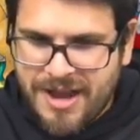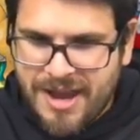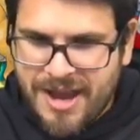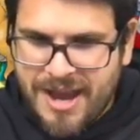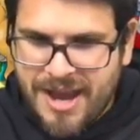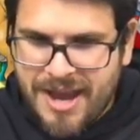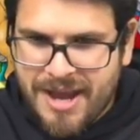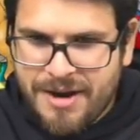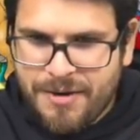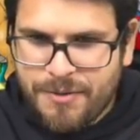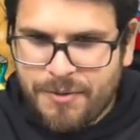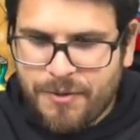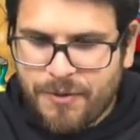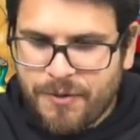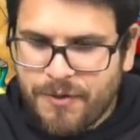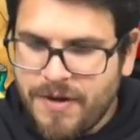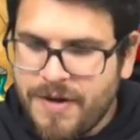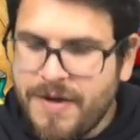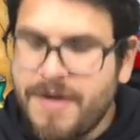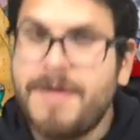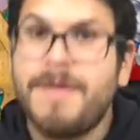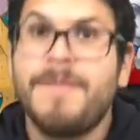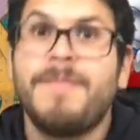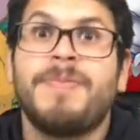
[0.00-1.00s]
And
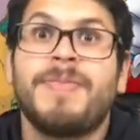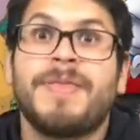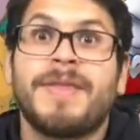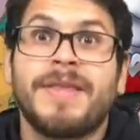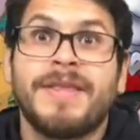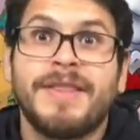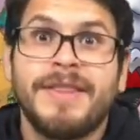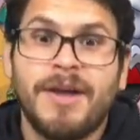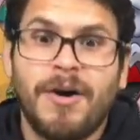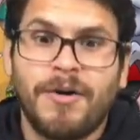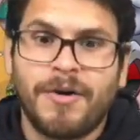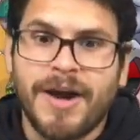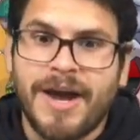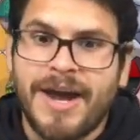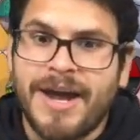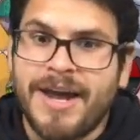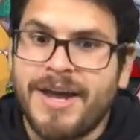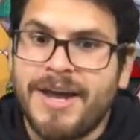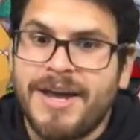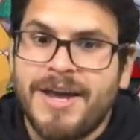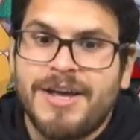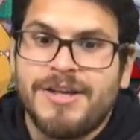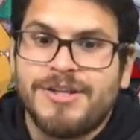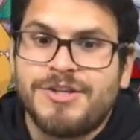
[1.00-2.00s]

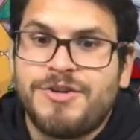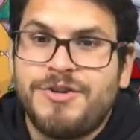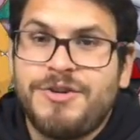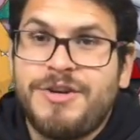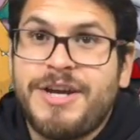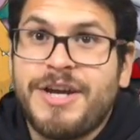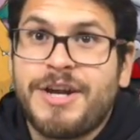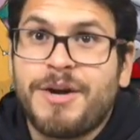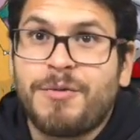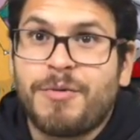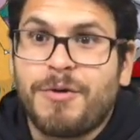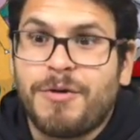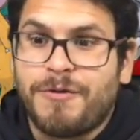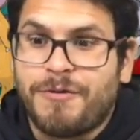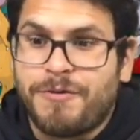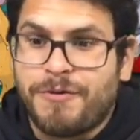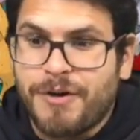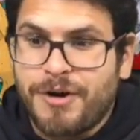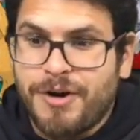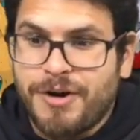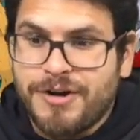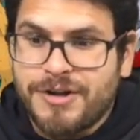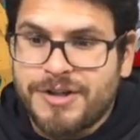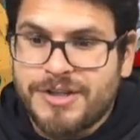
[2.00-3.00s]
so you get a
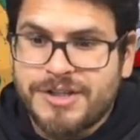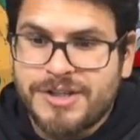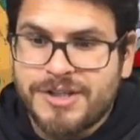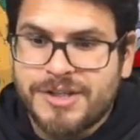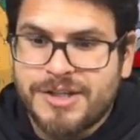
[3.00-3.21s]
reverse,